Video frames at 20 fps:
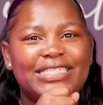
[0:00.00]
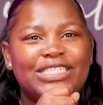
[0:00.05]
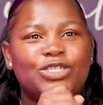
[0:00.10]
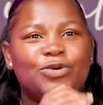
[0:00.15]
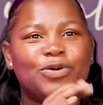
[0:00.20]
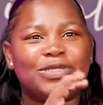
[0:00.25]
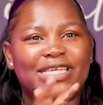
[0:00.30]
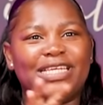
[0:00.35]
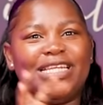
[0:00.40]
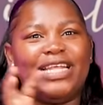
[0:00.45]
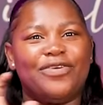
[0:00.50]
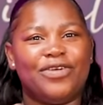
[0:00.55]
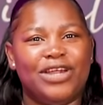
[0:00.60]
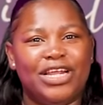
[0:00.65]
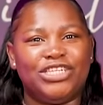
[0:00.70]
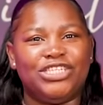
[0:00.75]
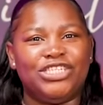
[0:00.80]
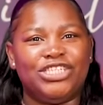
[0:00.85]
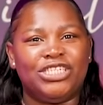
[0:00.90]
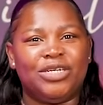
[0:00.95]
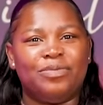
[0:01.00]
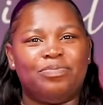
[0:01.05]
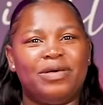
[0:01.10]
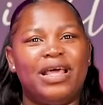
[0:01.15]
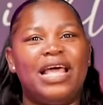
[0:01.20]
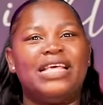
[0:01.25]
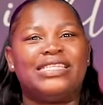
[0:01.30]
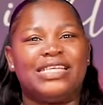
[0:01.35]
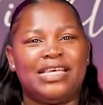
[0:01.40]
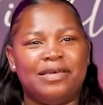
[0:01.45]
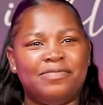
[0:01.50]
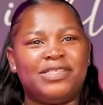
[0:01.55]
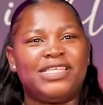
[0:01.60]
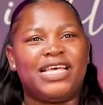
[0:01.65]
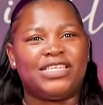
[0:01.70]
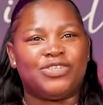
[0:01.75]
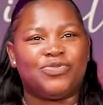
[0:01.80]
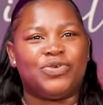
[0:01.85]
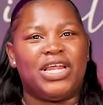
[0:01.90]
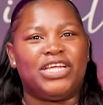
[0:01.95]
She was in a relationship, a
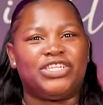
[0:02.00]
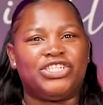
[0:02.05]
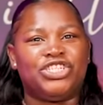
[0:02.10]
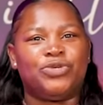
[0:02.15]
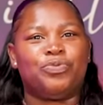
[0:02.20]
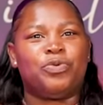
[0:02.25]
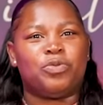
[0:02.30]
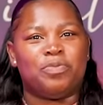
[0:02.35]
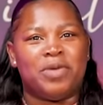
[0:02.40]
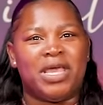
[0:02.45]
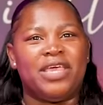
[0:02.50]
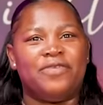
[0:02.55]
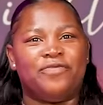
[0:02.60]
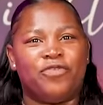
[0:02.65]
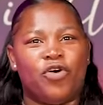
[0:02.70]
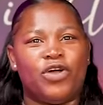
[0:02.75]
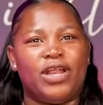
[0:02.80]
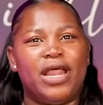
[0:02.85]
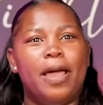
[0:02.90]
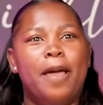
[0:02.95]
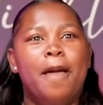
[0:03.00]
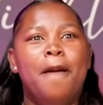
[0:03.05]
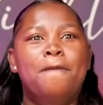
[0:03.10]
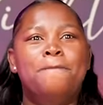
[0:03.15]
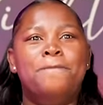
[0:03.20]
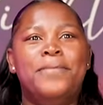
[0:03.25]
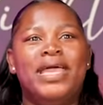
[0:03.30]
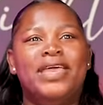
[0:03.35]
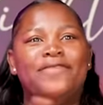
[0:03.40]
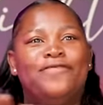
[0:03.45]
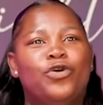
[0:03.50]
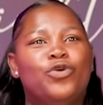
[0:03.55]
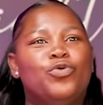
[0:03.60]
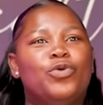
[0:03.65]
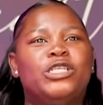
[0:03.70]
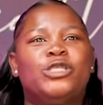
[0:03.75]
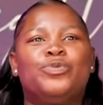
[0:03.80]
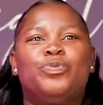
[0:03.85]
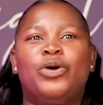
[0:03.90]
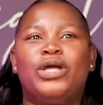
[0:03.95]
same-sex relationship with May Yvonne. May Yvonne
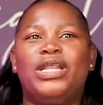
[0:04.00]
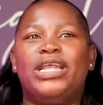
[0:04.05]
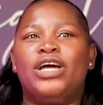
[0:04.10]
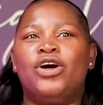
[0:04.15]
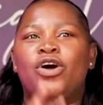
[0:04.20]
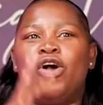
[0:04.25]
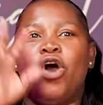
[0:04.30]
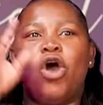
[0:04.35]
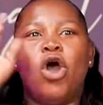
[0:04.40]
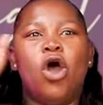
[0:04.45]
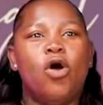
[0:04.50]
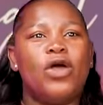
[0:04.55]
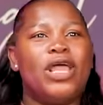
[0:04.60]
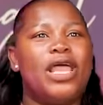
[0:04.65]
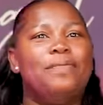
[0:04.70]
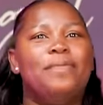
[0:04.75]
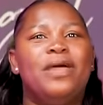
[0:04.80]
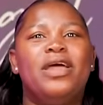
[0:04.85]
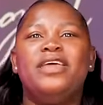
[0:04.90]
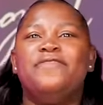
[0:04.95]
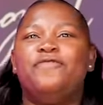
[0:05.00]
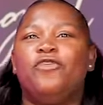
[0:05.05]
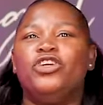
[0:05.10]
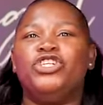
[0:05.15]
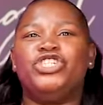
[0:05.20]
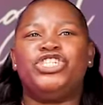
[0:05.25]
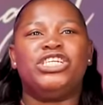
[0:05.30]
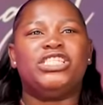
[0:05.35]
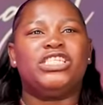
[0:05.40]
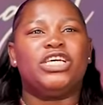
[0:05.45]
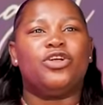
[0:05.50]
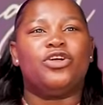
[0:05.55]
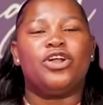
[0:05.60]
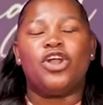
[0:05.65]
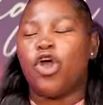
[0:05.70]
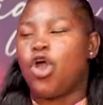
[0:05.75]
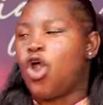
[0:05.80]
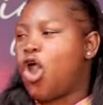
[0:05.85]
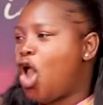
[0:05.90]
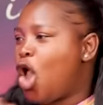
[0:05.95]
was spoiling her. Okay, May Yvonne cheated on
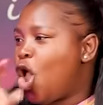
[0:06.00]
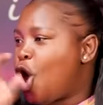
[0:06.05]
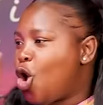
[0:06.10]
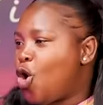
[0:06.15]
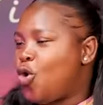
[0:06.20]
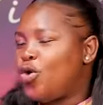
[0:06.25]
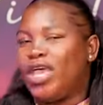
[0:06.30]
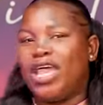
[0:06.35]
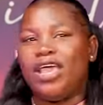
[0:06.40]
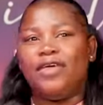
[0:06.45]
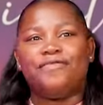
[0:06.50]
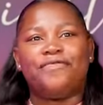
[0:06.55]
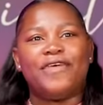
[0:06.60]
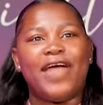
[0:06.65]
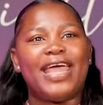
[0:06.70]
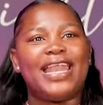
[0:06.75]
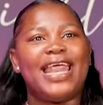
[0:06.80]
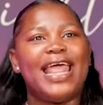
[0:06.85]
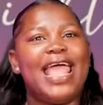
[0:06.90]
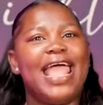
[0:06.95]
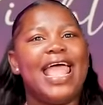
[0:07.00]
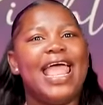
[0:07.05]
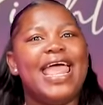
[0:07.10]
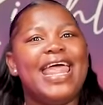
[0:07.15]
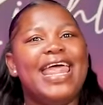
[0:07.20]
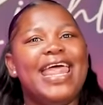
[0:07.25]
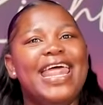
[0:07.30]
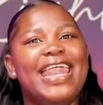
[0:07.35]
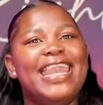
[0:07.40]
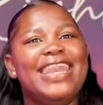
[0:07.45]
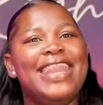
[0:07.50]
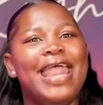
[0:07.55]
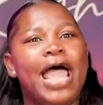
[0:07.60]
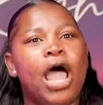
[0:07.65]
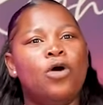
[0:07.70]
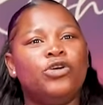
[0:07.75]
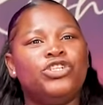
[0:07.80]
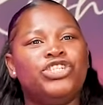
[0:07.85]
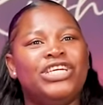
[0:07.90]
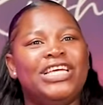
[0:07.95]
her. Okay, fine.
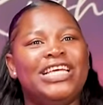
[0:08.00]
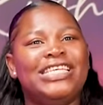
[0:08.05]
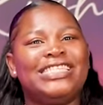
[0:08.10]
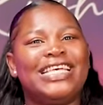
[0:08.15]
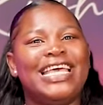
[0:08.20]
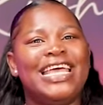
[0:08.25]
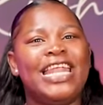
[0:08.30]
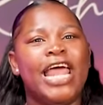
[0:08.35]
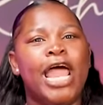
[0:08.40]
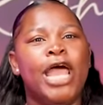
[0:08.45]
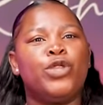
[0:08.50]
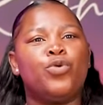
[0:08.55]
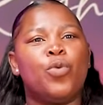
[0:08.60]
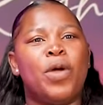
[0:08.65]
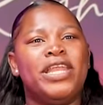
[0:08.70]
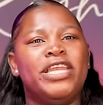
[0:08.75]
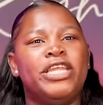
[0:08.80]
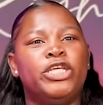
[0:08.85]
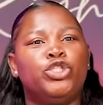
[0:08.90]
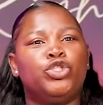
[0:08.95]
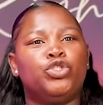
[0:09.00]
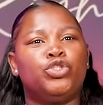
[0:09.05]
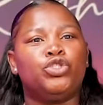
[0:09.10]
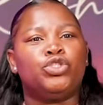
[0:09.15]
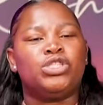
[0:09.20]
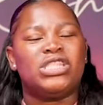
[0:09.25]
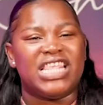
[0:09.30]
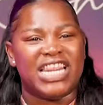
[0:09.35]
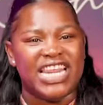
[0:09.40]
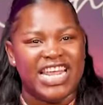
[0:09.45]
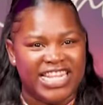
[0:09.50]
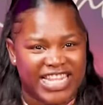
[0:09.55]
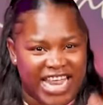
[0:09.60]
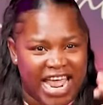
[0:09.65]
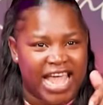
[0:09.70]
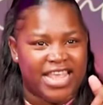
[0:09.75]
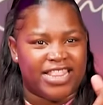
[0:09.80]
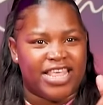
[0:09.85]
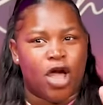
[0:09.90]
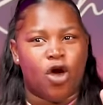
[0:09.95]
Now she is in a 23
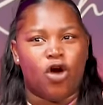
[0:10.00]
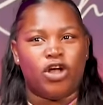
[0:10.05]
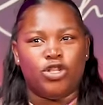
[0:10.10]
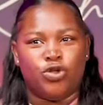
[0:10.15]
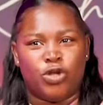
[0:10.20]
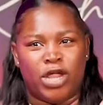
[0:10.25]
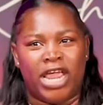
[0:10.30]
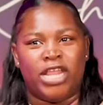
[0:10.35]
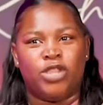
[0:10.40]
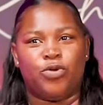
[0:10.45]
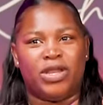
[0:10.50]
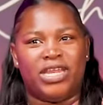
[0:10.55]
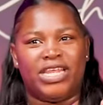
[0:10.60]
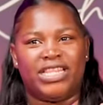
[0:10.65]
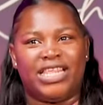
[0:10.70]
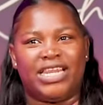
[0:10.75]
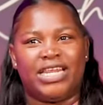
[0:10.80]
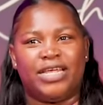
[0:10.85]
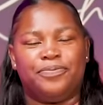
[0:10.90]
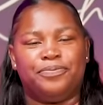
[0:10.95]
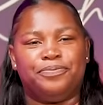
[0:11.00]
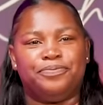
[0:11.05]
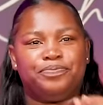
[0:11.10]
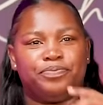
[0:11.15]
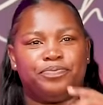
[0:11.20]
day. They're on day 23.